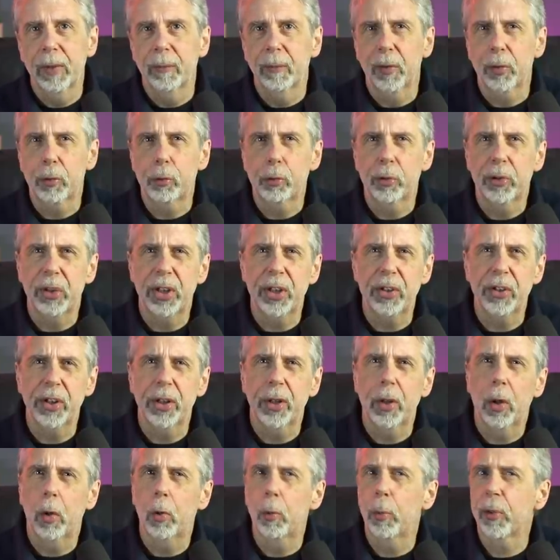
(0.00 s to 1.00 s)
The strategic
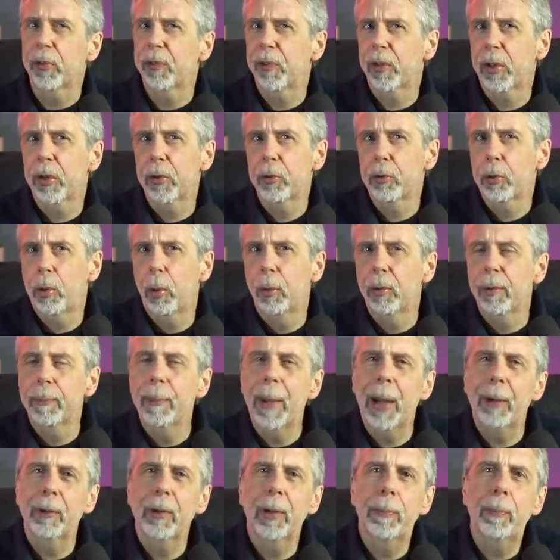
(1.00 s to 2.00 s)
goal was for control of
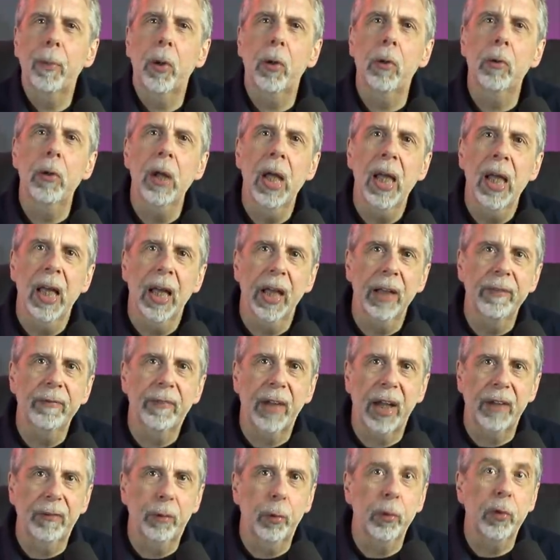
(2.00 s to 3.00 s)
Mariupol, and
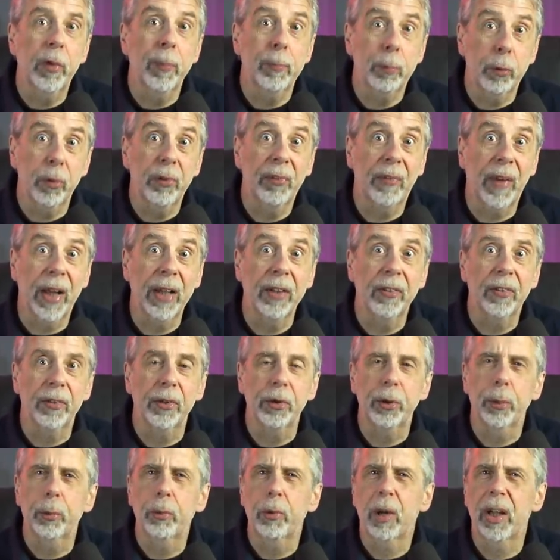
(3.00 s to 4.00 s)
therefore to prevent
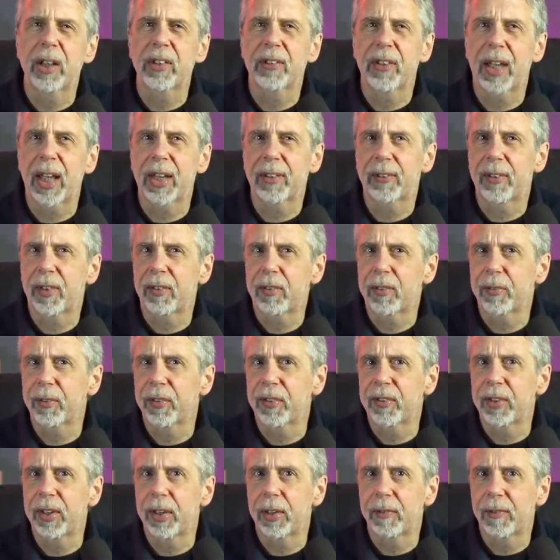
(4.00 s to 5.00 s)
Ukraine's access to the
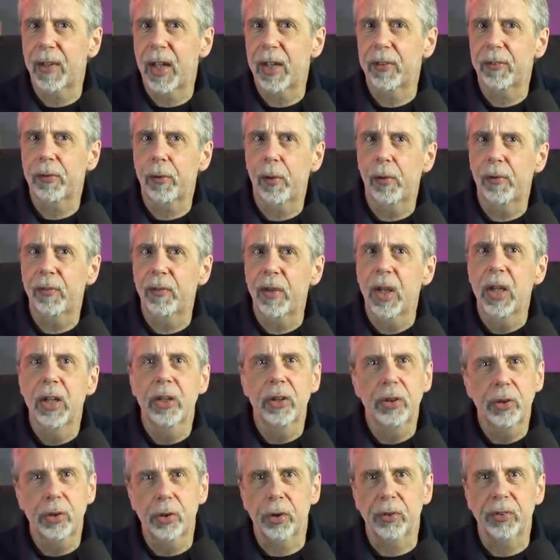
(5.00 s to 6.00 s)
Sea of Azov,
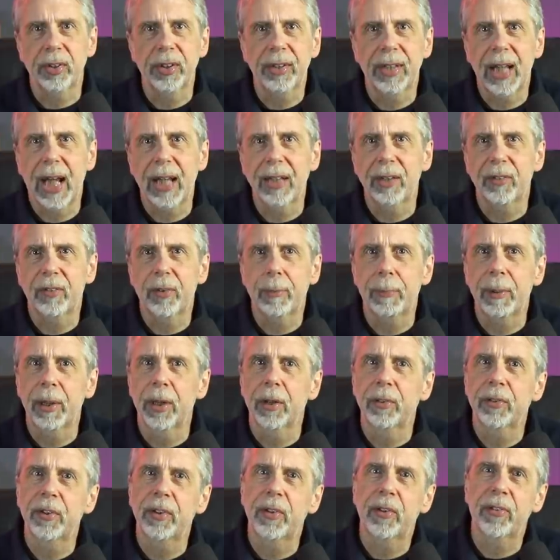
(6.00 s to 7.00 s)
shutting down its
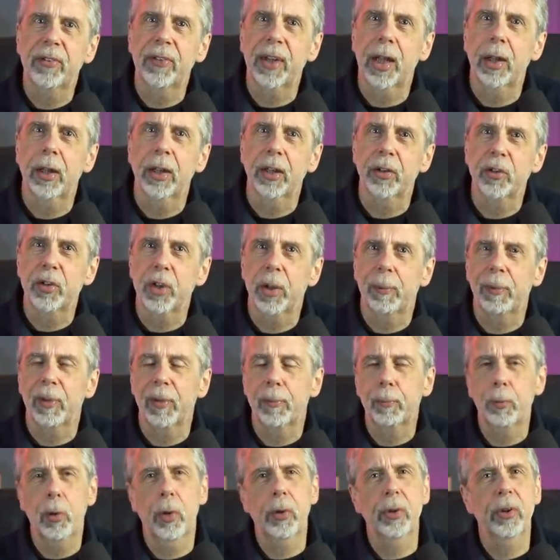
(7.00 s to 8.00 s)
ability to sell and ship
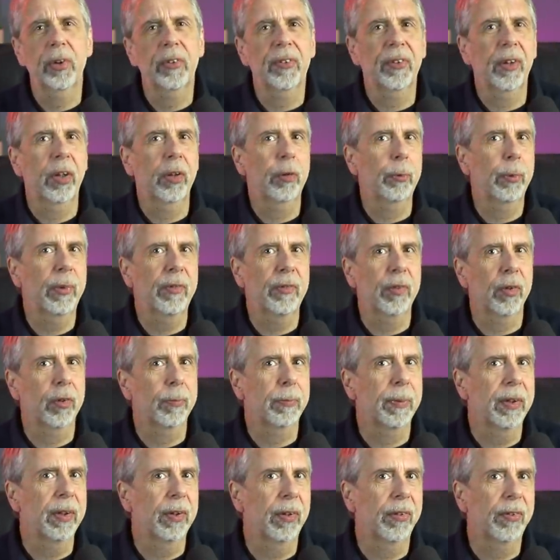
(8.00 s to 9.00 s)
its products, as we've
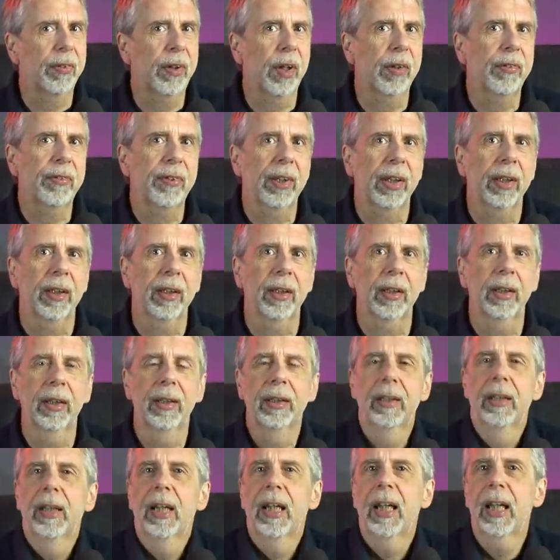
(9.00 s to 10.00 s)
just been discussing.
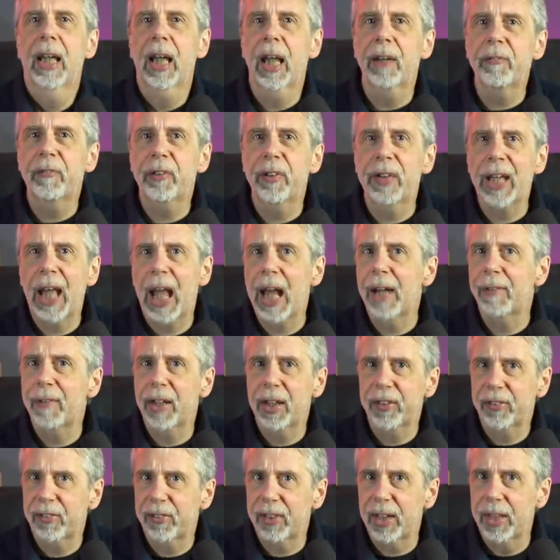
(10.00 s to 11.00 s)
And for now,
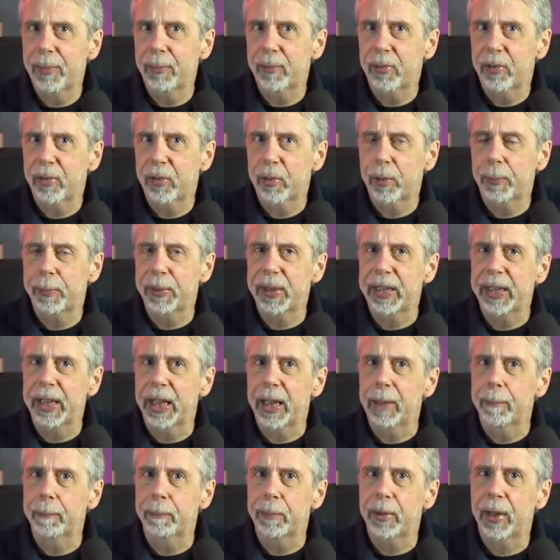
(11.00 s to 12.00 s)
that seems to
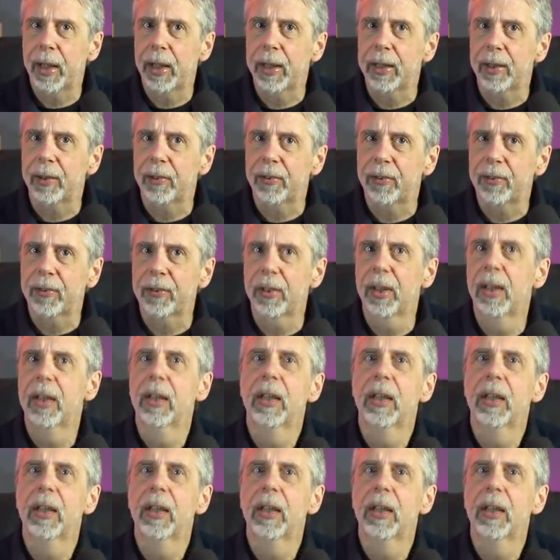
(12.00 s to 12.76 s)
be in place.